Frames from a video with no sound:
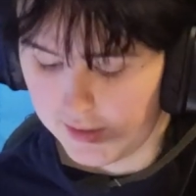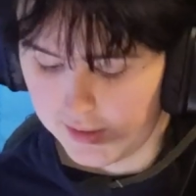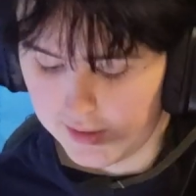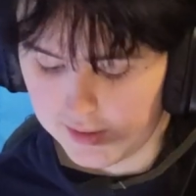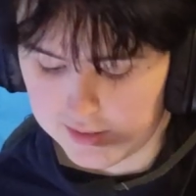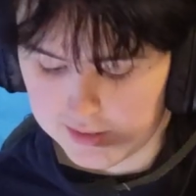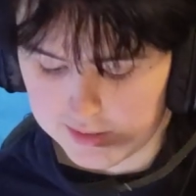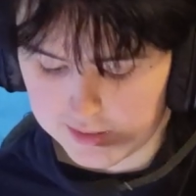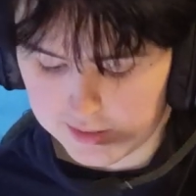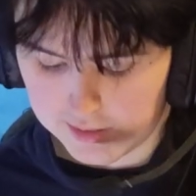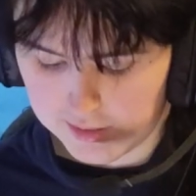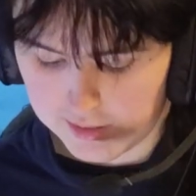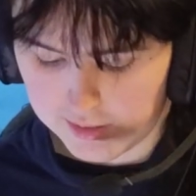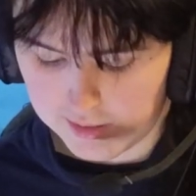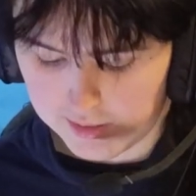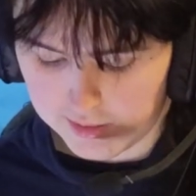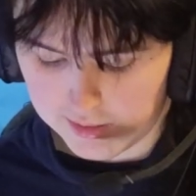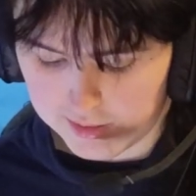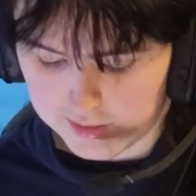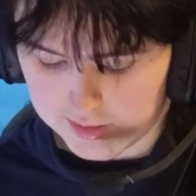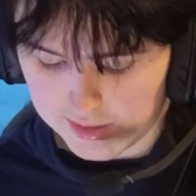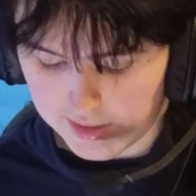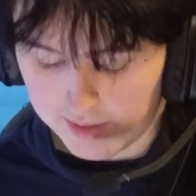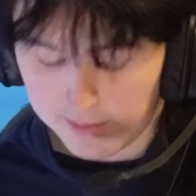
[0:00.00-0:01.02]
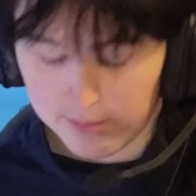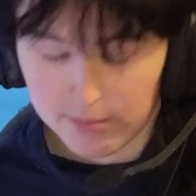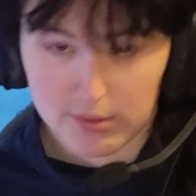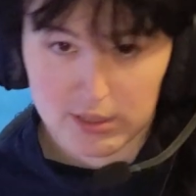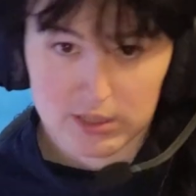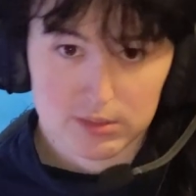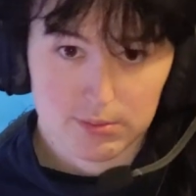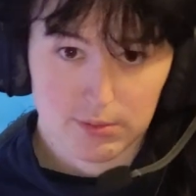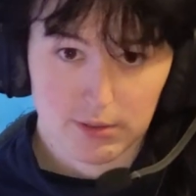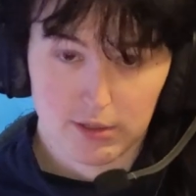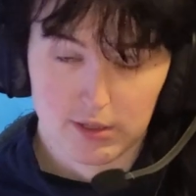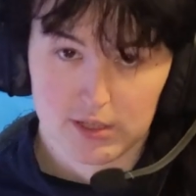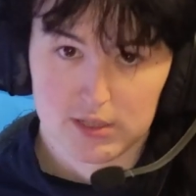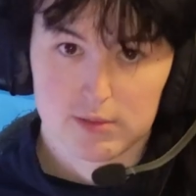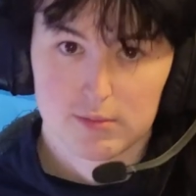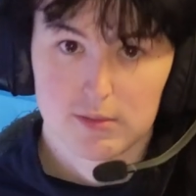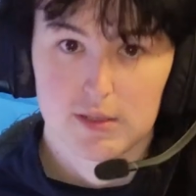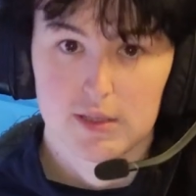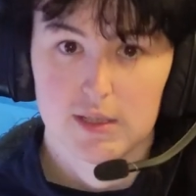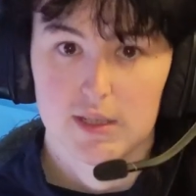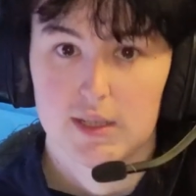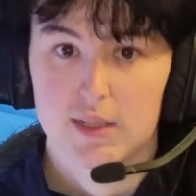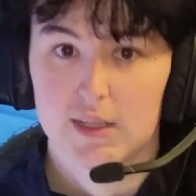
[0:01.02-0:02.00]
It's the same experience
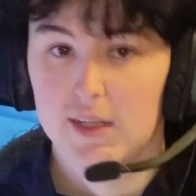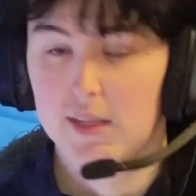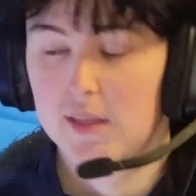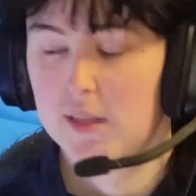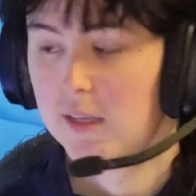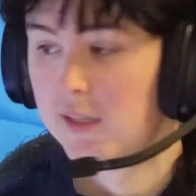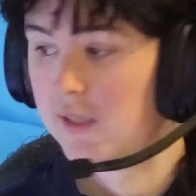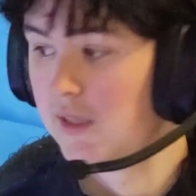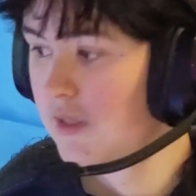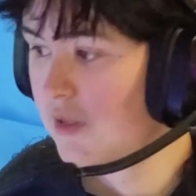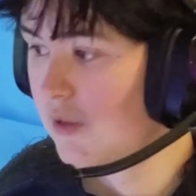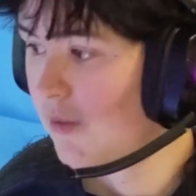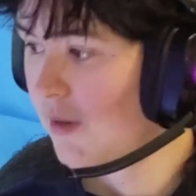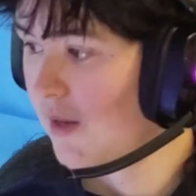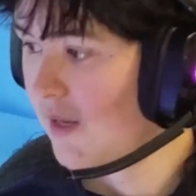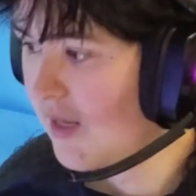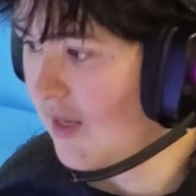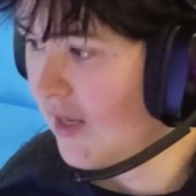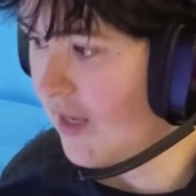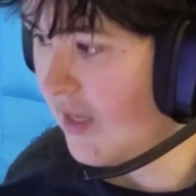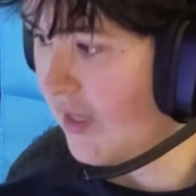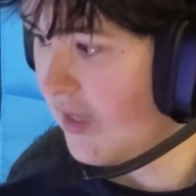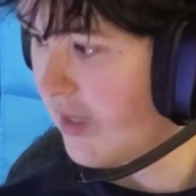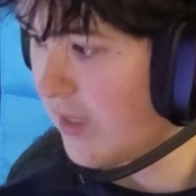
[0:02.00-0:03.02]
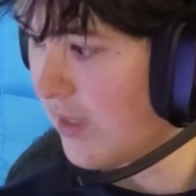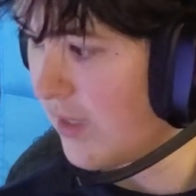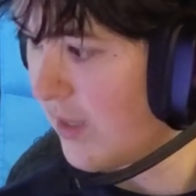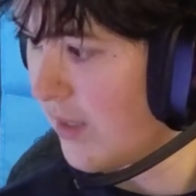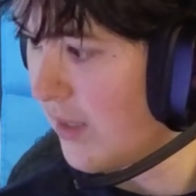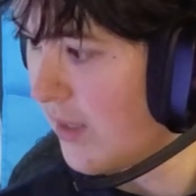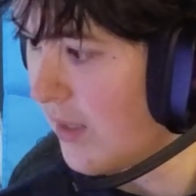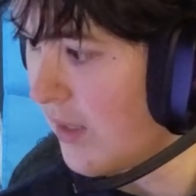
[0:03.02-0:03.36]
really, and I think it's quite nice.